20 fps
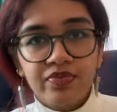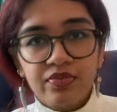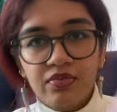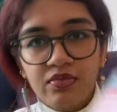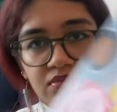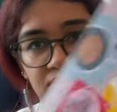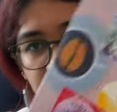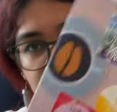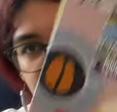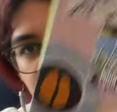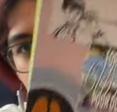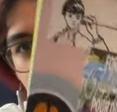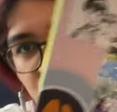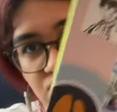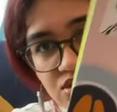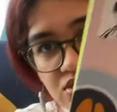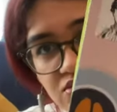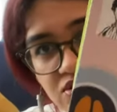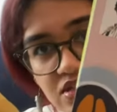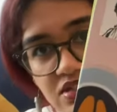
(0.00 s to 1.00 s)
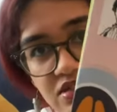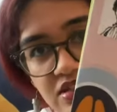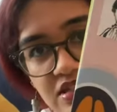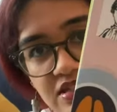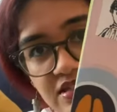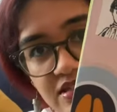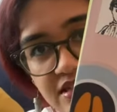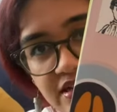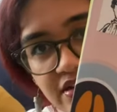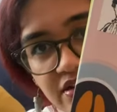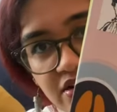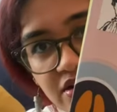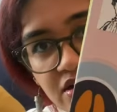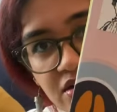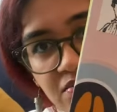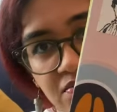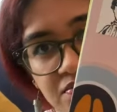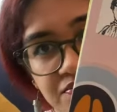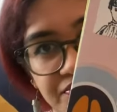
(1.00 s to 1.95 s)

I also did this sticker.